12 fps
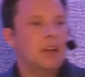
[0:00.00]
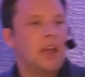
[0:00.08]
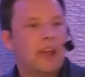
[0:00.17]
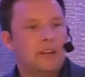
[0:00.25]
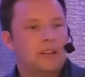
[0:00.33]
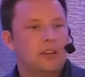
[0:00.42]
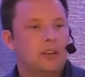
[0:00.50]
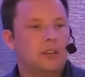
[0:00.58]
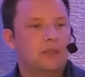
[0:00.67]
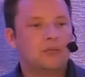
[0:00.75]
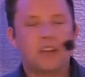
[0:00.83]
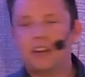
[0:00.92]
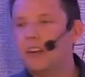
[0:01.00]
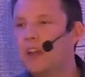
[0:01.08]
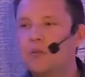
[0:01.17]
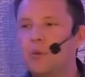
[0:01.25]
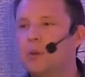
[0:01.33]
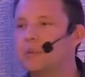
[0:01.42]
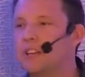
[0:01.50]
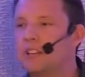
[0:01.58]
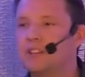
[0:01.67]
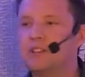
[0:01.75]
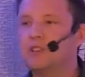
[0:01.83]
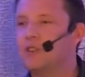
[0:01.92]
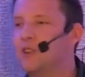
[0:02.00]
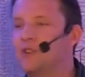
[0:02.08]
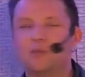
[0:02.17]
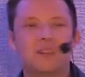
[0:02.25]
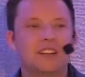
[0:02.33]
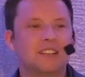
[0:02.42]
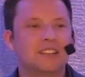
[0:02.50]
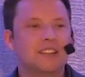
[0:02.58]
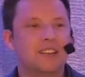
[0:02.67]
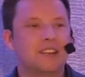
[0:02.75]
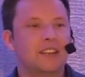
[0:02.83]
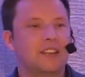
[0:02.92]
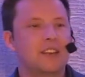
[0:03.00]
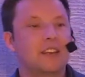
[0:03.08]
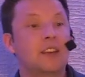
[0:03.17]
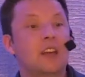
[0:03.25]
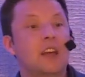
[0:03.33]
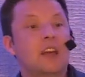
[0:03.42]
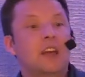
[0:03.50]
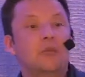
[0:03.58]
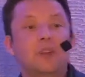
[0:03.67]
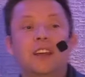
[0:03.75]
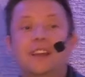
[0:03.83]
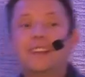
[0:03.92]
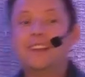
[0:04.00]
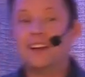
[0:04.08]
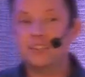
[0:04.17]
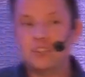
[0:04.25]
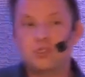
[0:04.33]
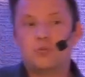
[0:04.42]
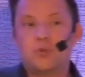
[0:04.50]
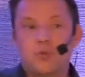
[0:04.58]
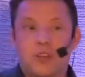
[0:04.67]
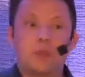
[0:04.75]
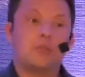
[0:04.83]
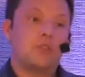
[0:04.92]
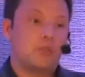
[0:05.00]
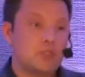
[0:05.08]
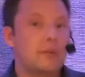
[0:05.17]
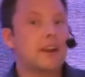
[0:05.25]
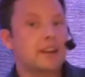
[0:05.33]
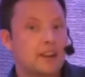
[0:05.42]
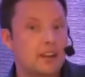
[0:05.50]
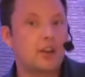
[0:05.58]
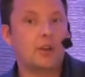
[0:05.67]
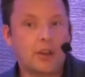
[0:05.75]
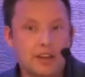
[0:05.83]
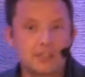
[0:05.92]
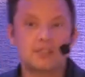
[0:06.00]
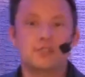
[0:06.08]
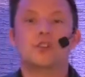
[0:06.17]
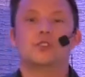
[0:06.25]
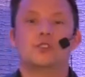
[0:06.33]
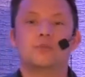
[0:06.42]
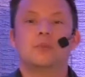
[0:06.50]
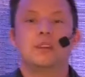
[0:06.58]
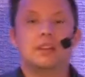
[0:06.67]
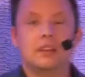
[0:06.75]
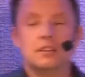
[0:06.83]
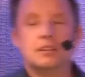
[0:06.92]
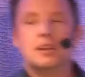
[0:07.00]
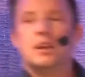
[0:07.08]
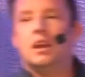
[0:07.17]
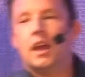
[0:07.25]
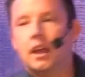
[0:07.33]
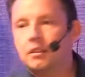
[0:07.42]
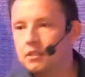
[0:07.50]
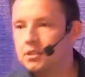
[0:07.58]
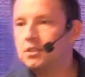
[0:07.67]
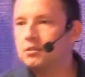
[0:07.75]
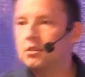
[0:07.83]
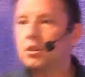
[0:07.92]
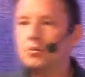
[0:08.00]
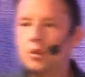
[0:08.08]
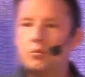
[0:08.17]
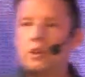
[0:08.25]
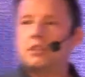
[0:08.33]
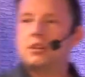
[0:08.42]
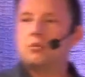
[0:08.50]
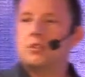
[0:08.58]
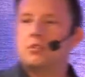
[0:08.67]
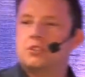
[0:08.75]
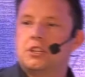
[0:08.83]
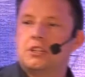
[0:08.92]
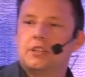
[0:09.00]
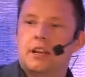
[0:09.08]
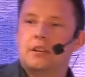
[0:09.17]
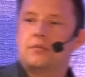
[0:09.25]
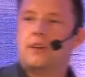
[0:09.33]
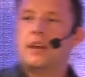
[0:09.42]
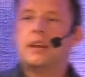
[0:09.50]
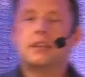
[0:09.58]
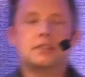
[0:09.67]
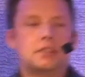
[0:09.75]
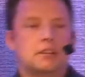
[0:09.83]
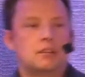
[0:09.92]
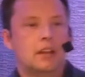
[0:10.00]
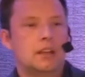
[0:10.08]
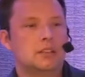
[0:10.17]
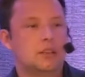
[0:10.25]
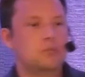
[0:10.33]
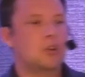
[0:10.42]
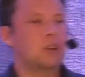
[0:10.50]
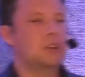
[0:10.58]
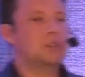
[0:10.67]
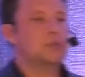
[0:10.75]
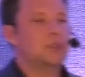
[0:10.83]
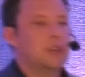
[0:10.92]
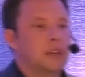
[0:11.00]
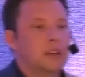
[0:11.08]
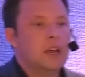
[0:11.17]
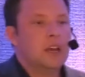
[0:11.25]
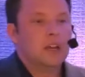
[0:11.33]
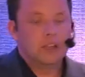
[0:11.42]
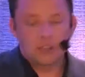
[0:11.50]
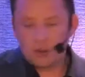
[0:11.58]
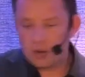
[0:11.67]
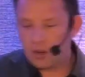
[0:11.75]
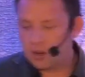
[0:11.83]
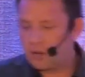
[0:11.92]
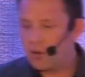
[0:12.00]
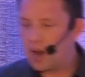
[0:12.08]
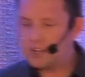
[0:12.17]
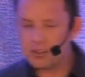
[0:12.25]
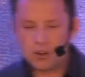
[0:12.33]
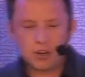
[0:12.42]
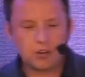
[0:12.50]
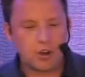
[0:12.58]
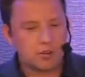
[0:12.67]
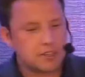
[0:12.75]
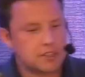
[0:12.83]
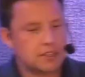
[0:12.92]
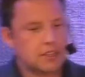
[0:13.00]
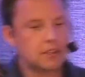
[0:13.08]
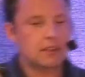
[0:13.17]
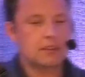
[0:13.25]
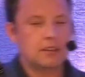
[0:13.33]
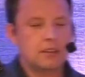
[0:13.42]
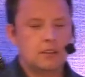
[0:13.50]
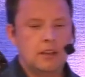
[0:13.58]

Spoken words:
and they didn't have a website, didn't do social media, so they think if we get a youngster on board, they will automatically know how to do social media. And this, they'll bring somebody who's just studied finance and has some knowledge with that. So I started noticing that